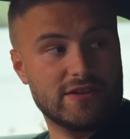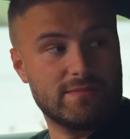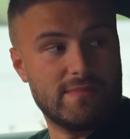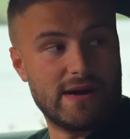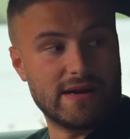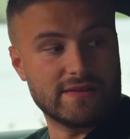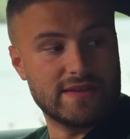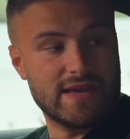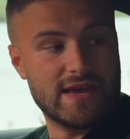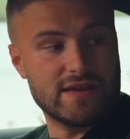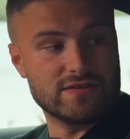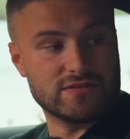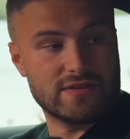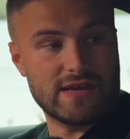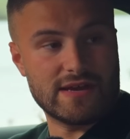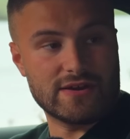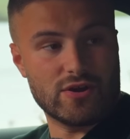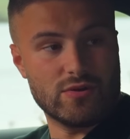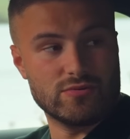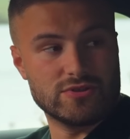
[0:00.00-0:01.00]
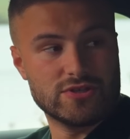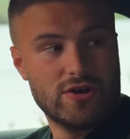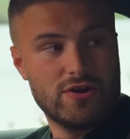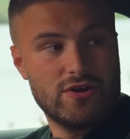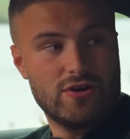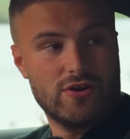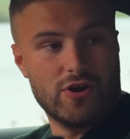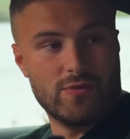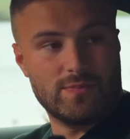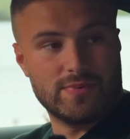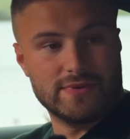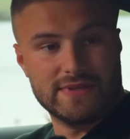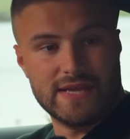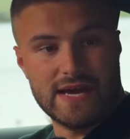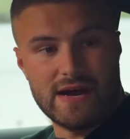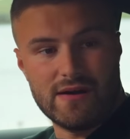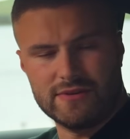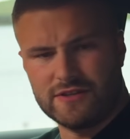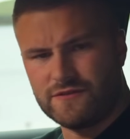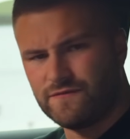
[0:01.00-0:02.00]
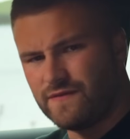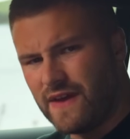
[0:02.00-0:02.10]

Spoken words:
the back there, so that goes up and down. It's